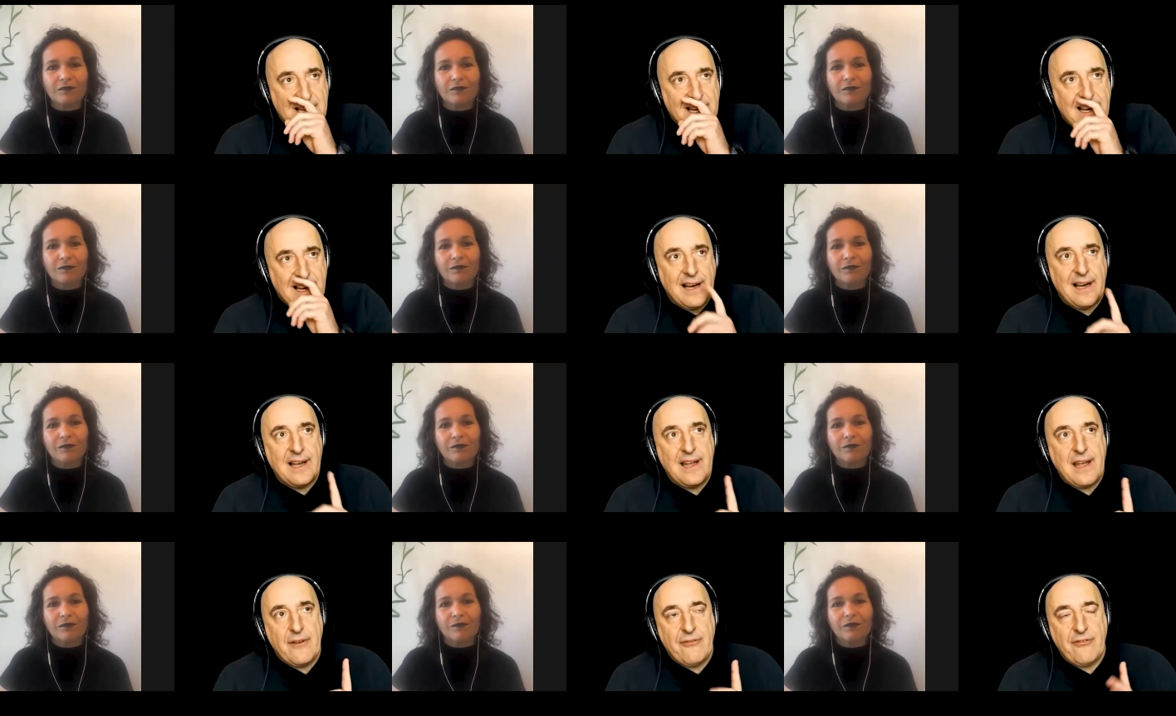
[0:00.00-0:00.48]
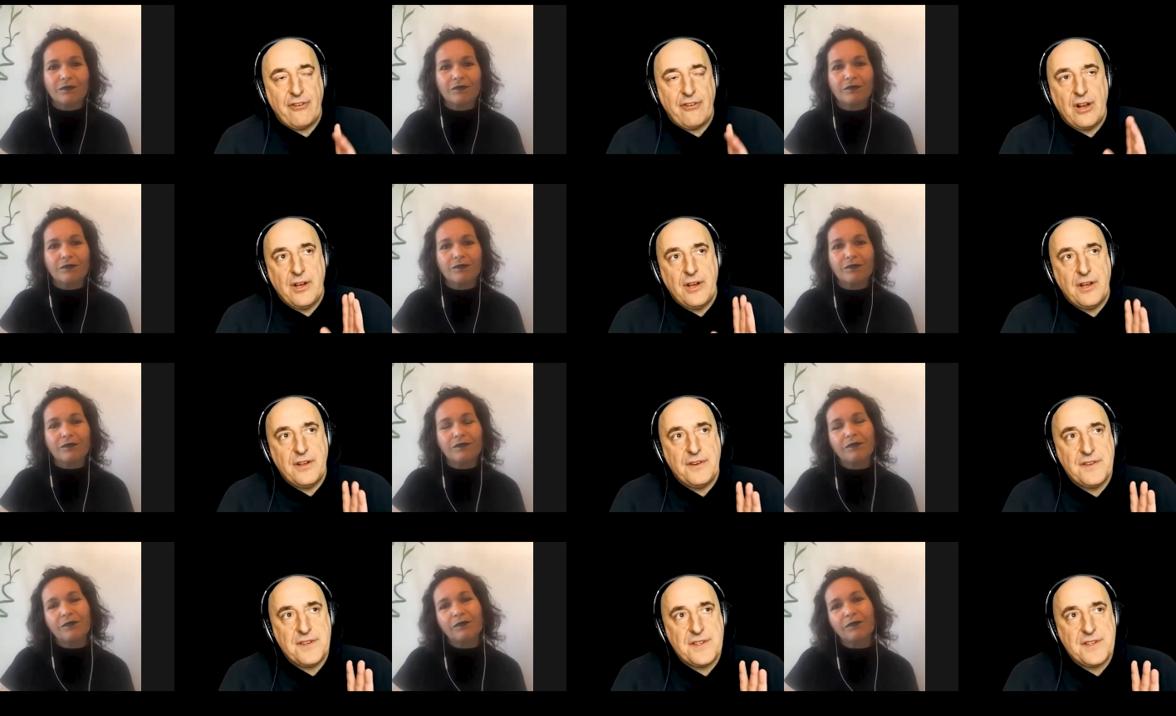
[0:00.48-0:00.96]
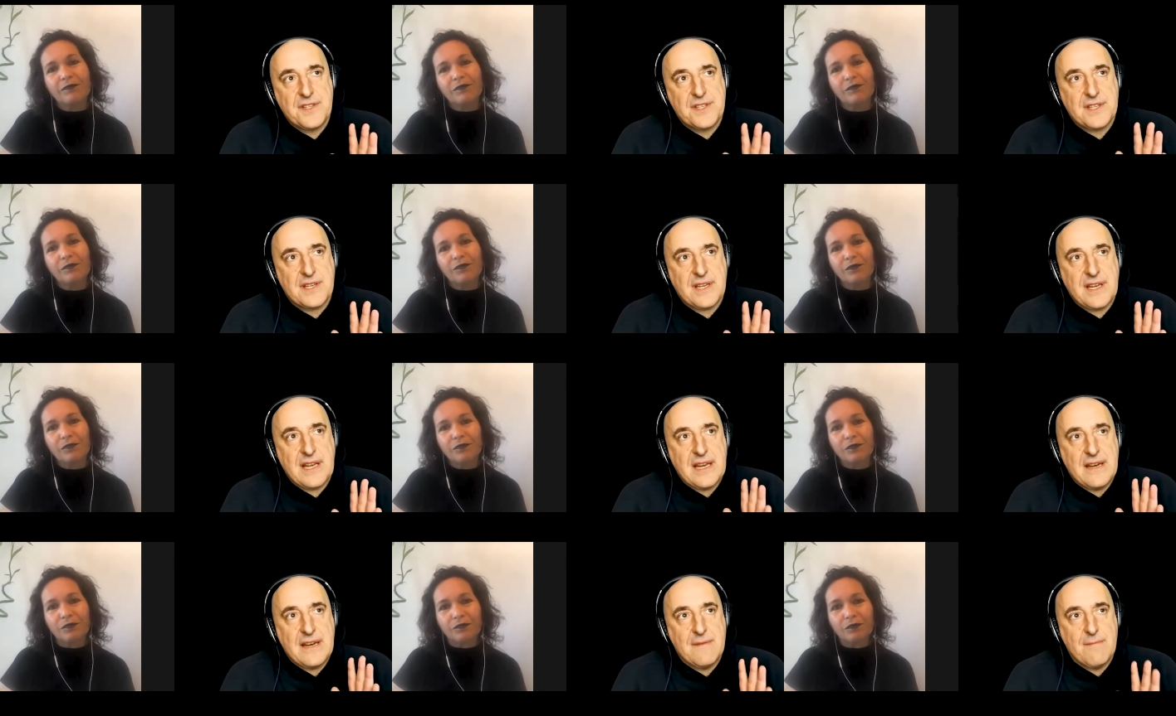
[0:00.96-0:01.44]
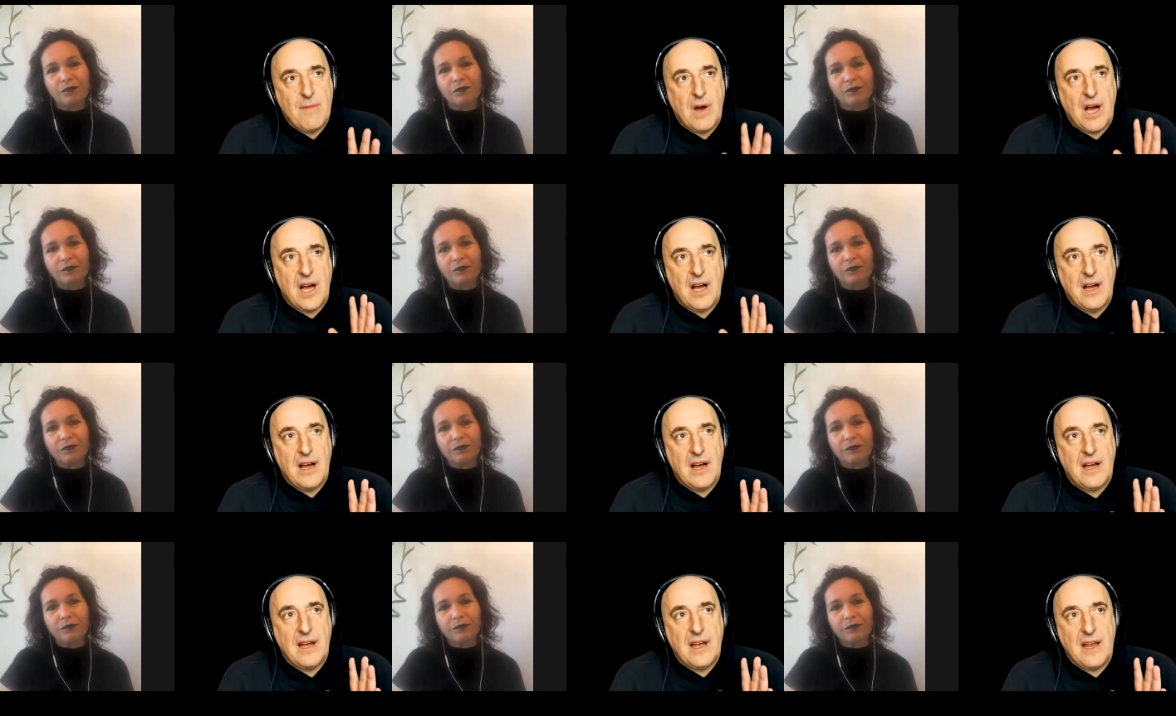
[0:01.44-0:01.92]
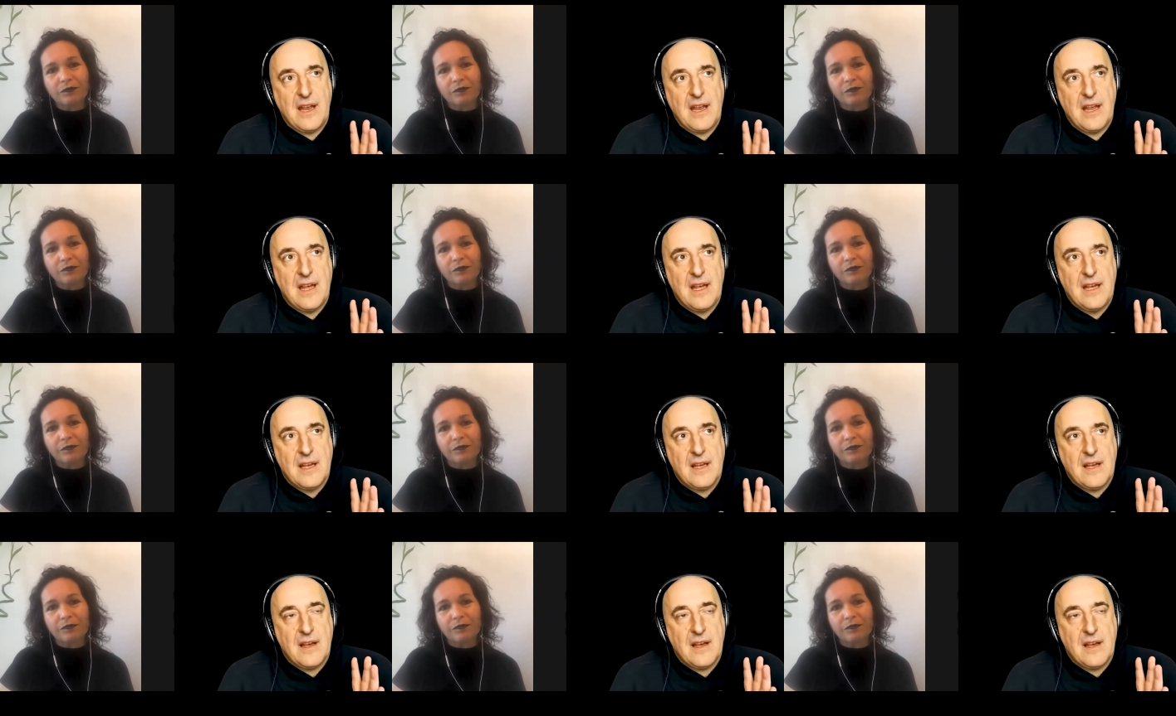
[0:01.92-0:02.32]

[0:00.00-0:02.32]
Speaker 1: I have learned in my